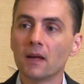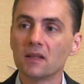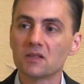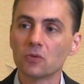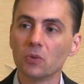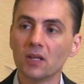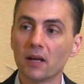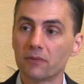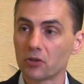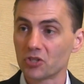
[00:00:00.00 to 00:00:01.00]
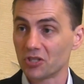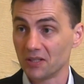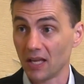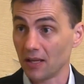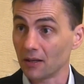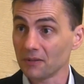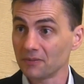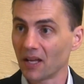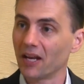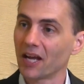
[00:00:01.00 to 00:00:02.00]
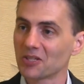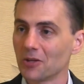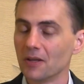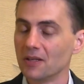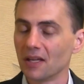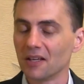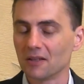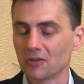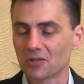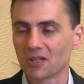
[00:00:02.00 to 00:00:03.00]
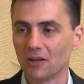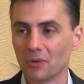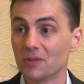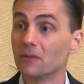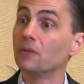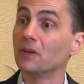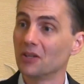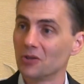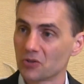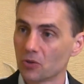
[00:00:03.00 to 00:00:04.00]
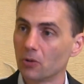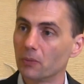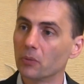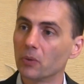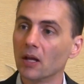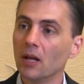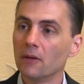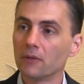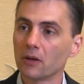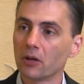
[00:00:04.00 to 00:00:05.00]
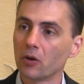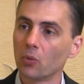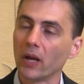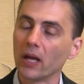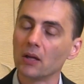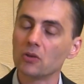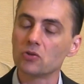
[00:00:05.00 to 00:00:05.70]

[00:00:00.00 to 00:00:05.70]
And so we leveraged data, and actually the data, interestingly, was 15 years old, but we figured out a way